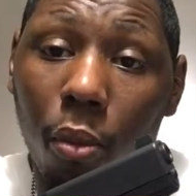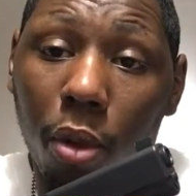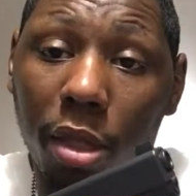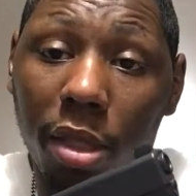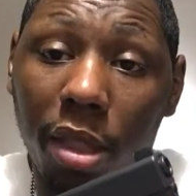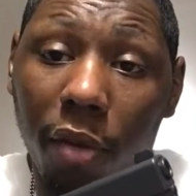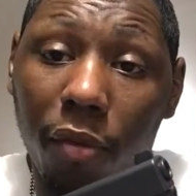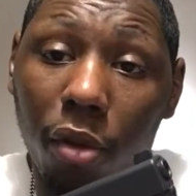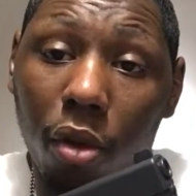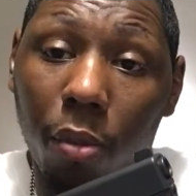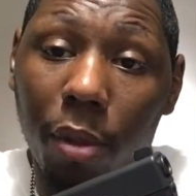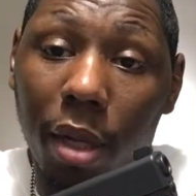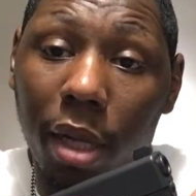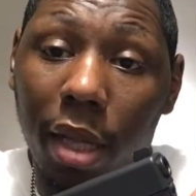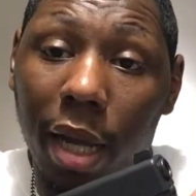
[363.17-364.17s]
was definitely going to
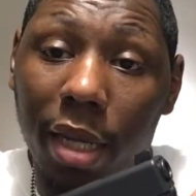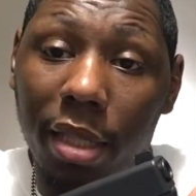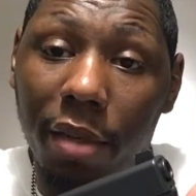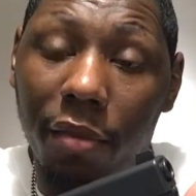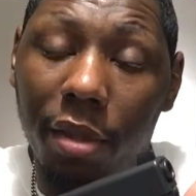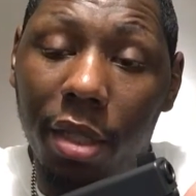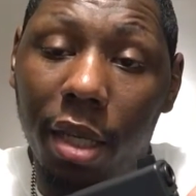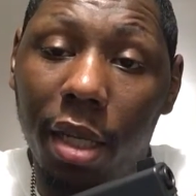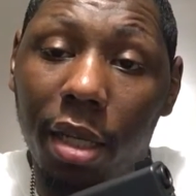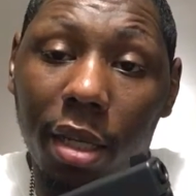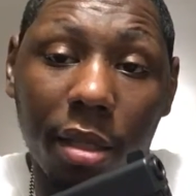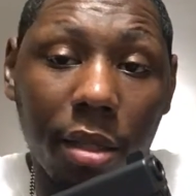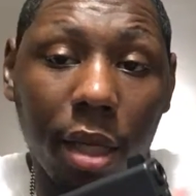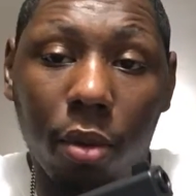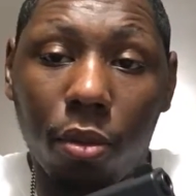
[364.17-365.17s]
be a Glock 17, and the
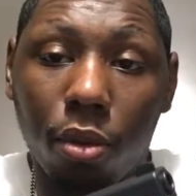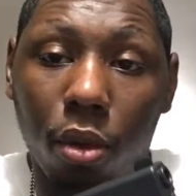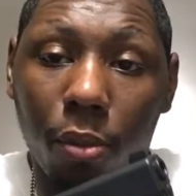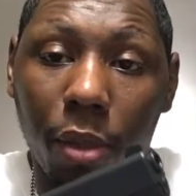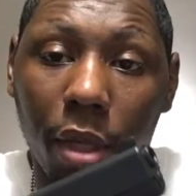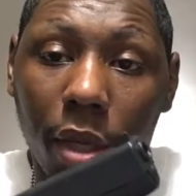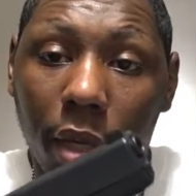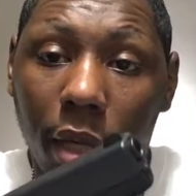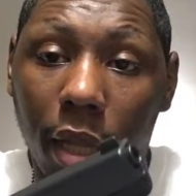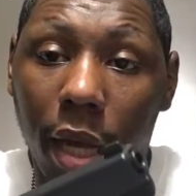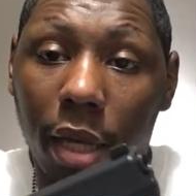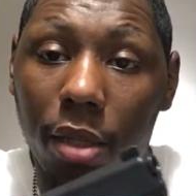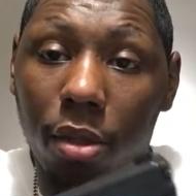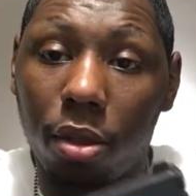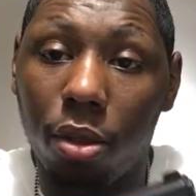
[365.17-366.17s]
second was going to be a
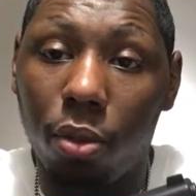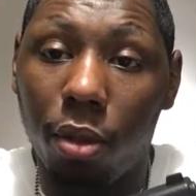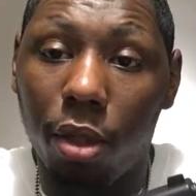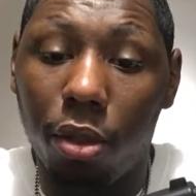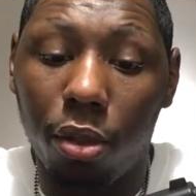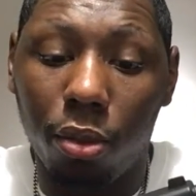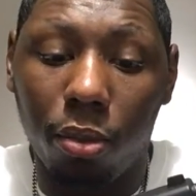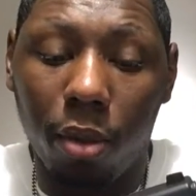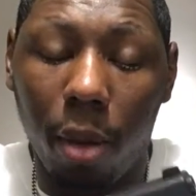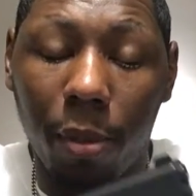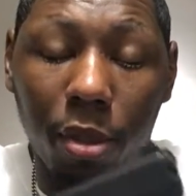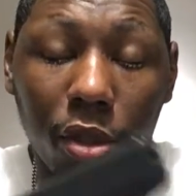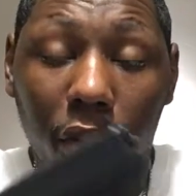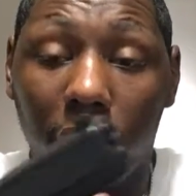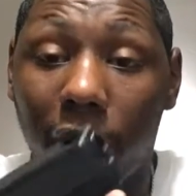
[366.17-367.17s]
Glock 22.
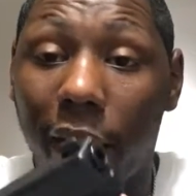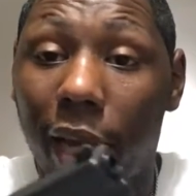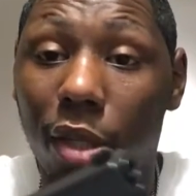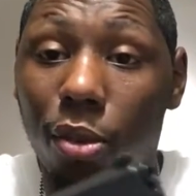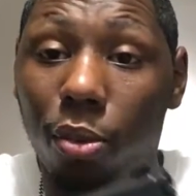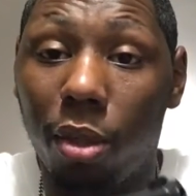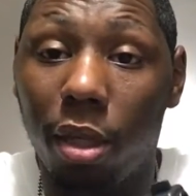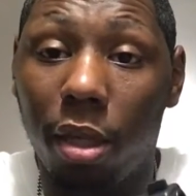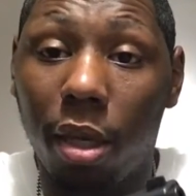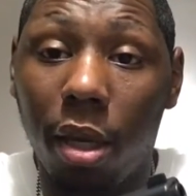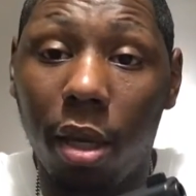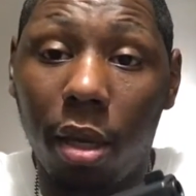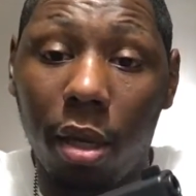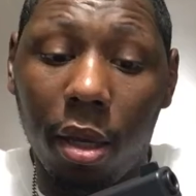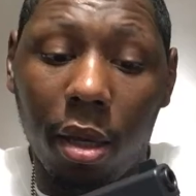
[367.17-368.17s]
Glock 20.
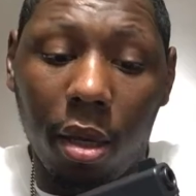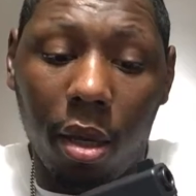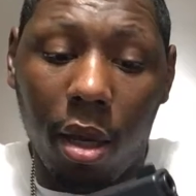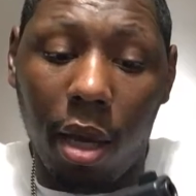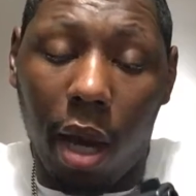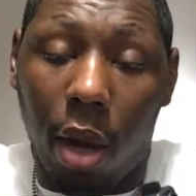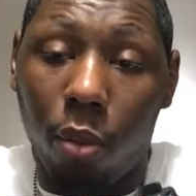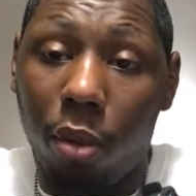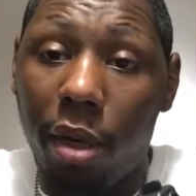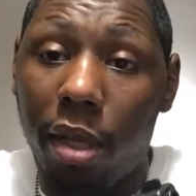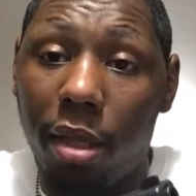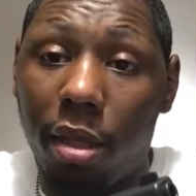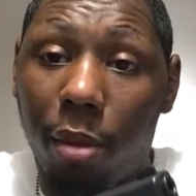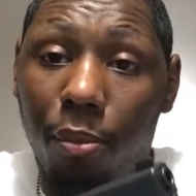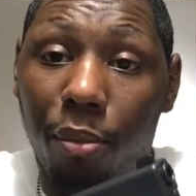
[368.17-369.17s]
I
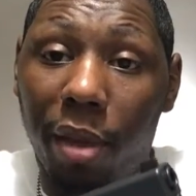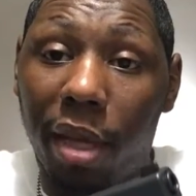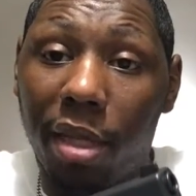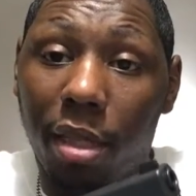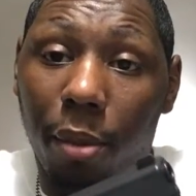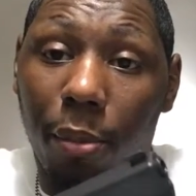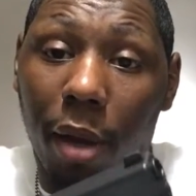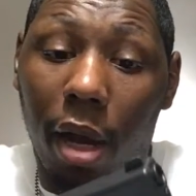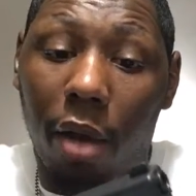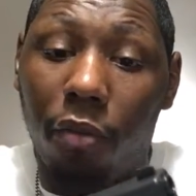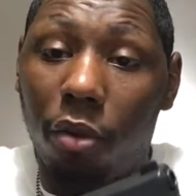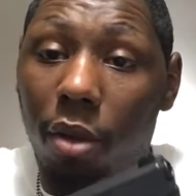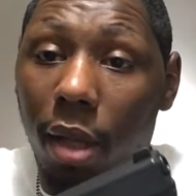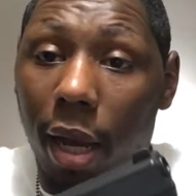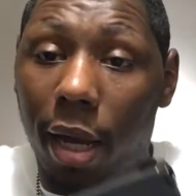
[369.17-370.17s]
wanted the biggest and
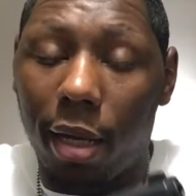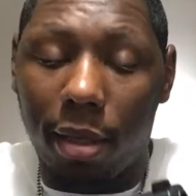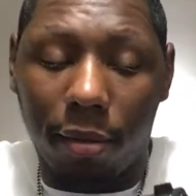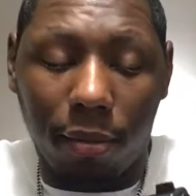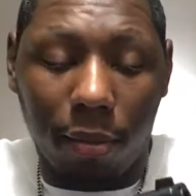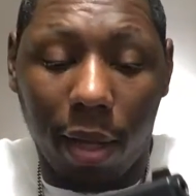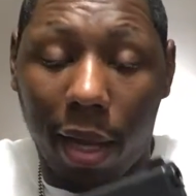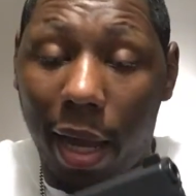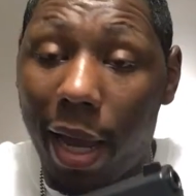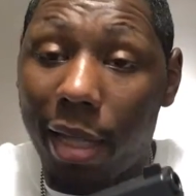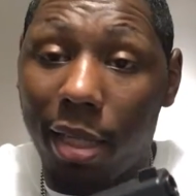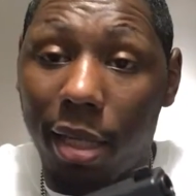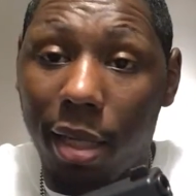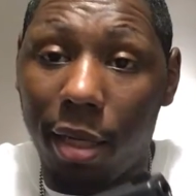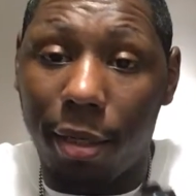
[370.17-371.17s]
powerful Glock. I had
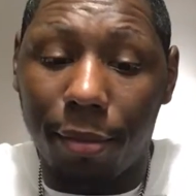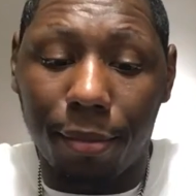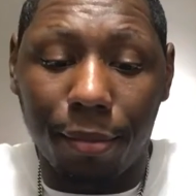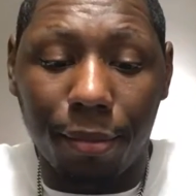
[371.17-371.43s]
to get it.